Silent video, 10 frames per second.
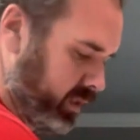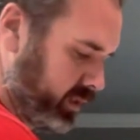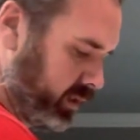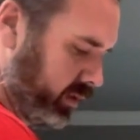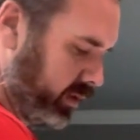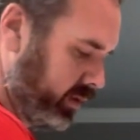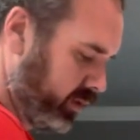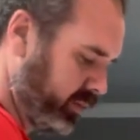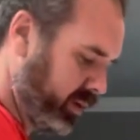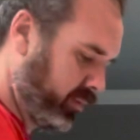to learn a
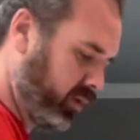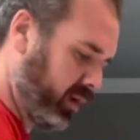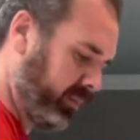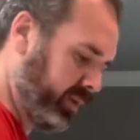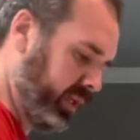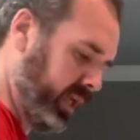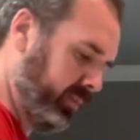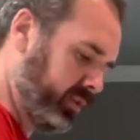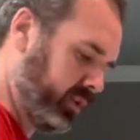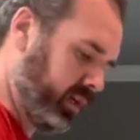little bit more. I'm pretty
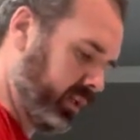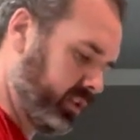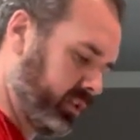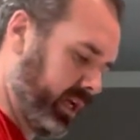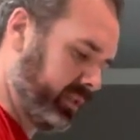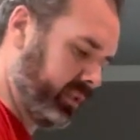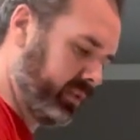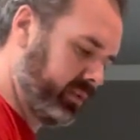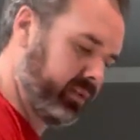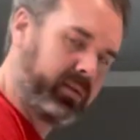amateur. I just got
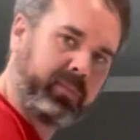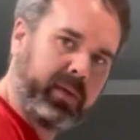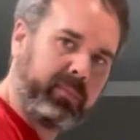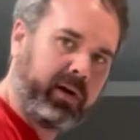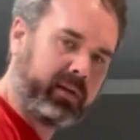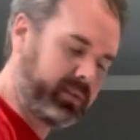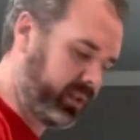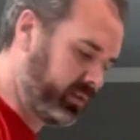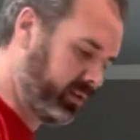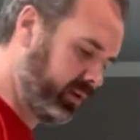the Pitboss
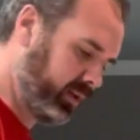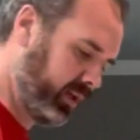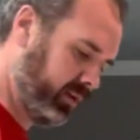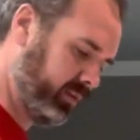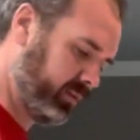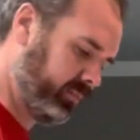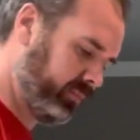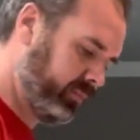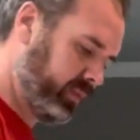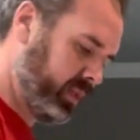not too long ago and
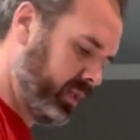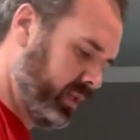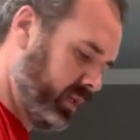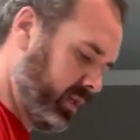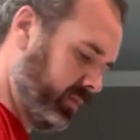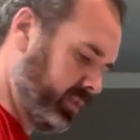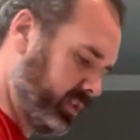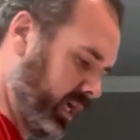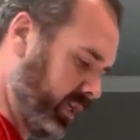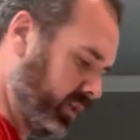I'm
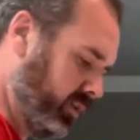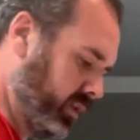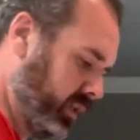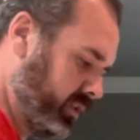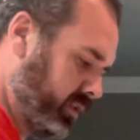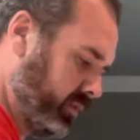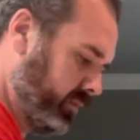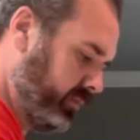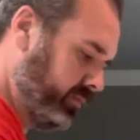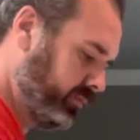just kind of doing
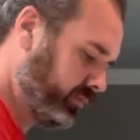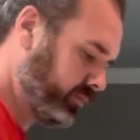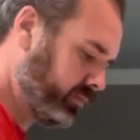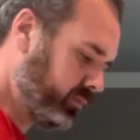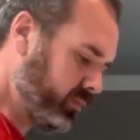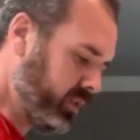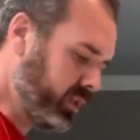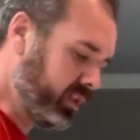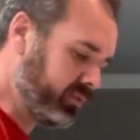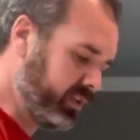
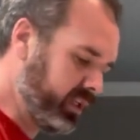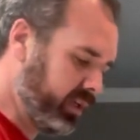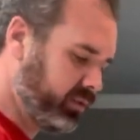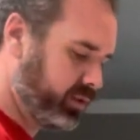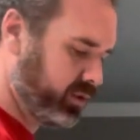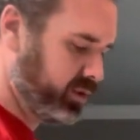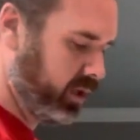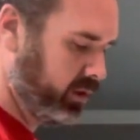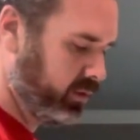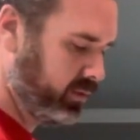these videos to
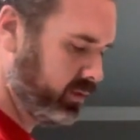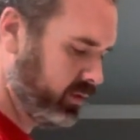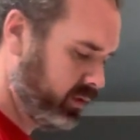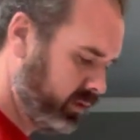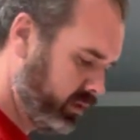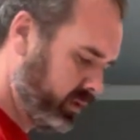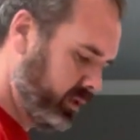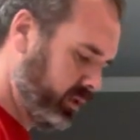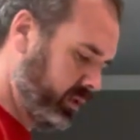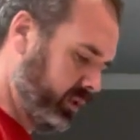show
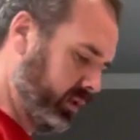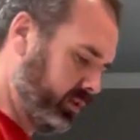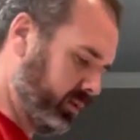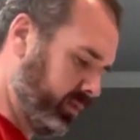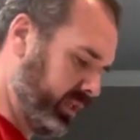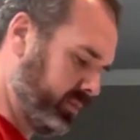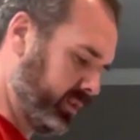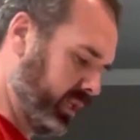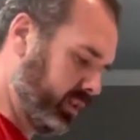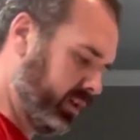you know, some
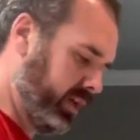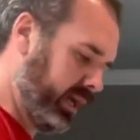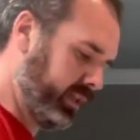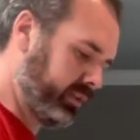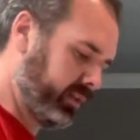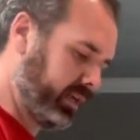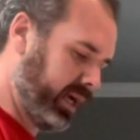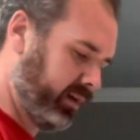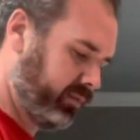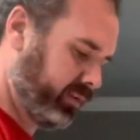recipes I learned and how they turned
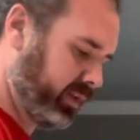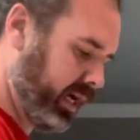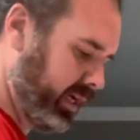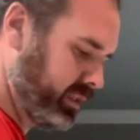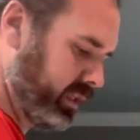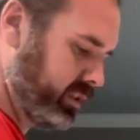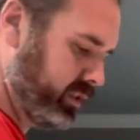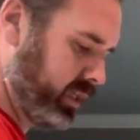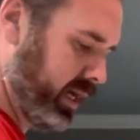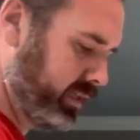out for guys that
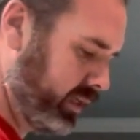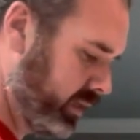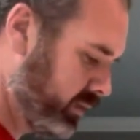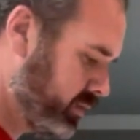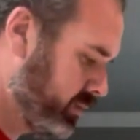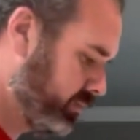just got theirs.